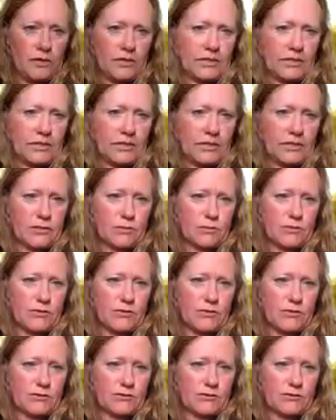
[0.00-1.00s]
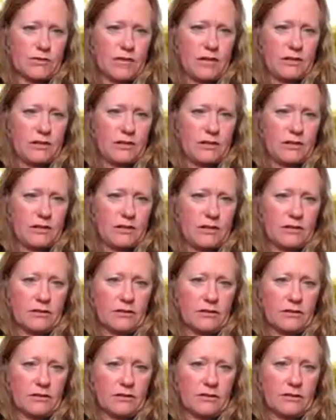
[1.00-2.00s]
to group 15.
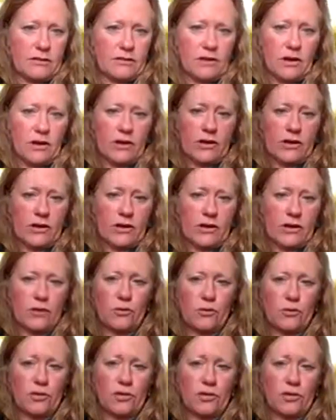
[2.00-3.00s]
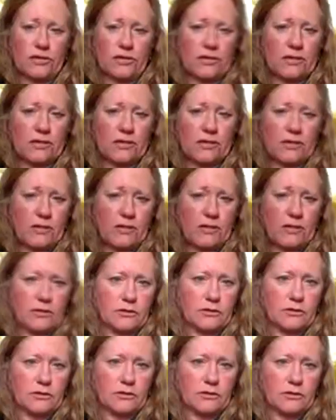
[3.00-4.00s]
These are your cereal
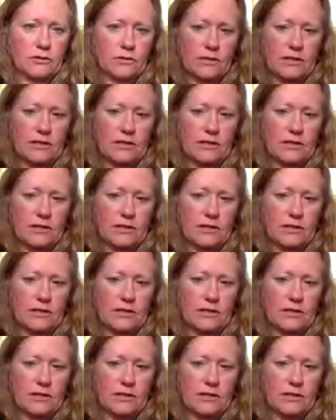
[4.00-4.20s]
grains.